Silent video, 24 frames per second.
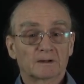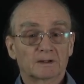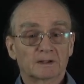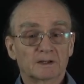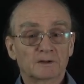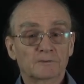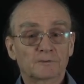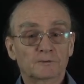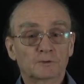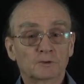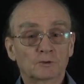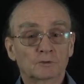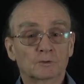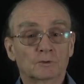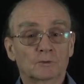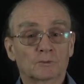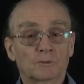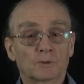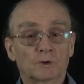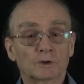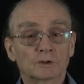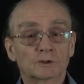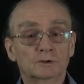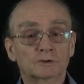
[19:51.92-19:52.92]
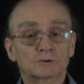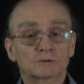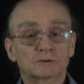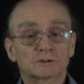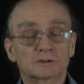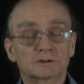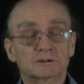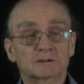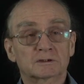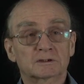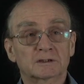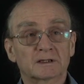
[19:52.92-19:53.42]
If you want to
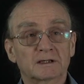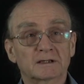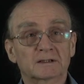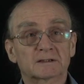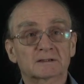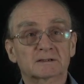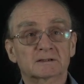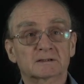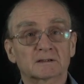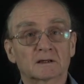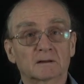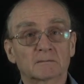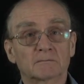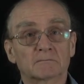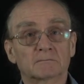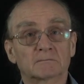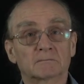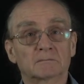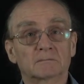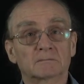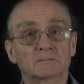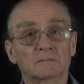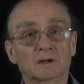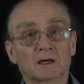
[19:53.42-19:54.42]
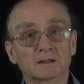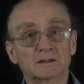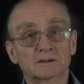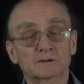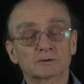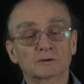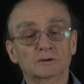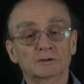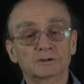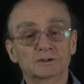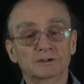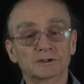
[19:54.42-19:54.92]
take some
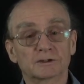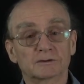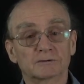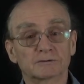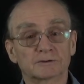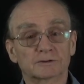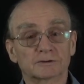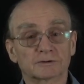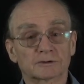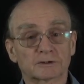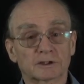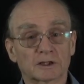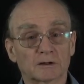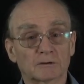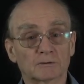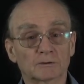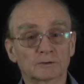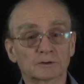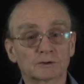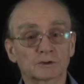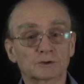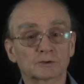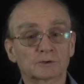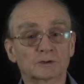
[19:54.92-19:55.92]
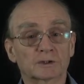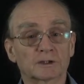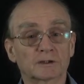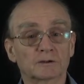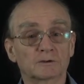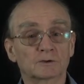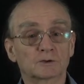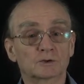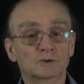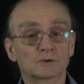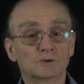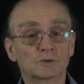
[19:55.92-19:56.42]
uncertainty into account, you
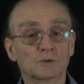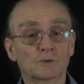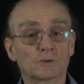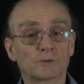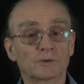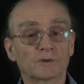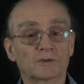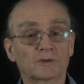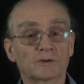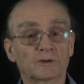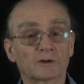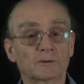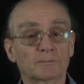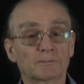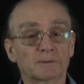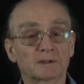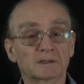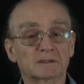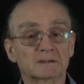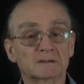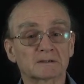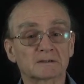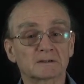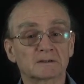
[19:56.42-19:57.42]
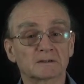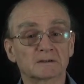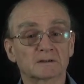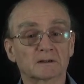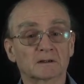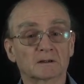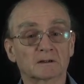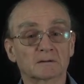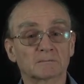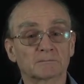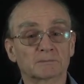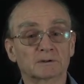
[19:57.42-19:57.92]
can do with the best linear
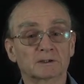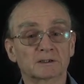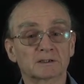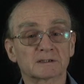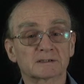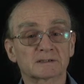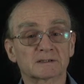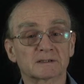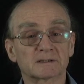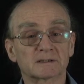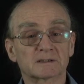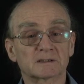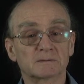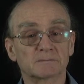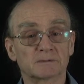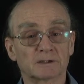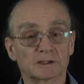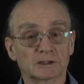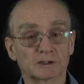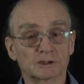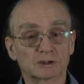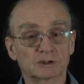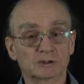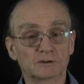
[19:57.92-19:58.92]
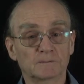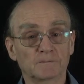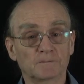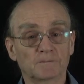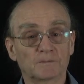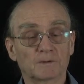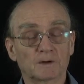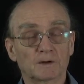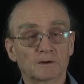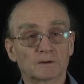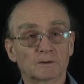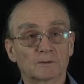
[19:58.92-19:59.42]
unbiased
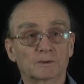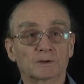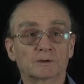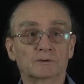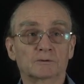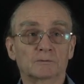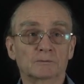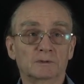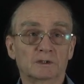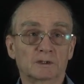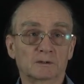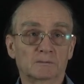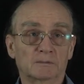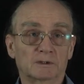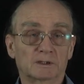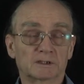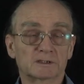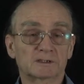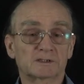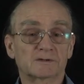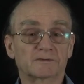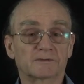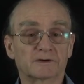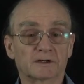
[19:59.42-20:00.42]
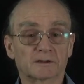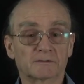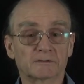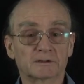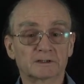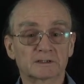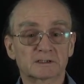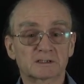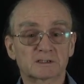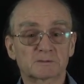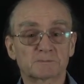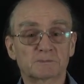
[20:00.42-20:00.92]
estimation, where you minimize the
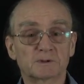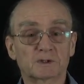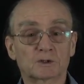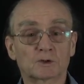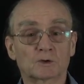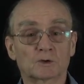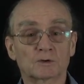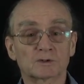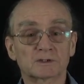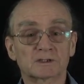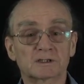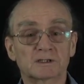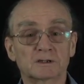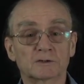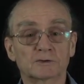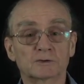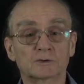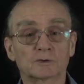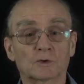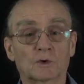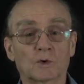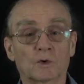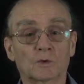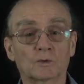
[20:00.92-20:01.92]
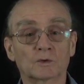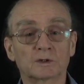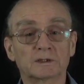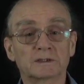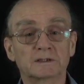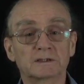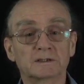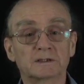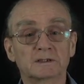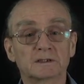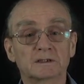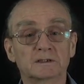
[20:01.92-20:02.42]
variance, because here you
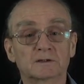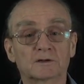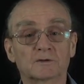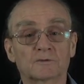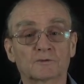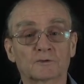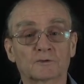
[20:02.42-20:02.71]
only need the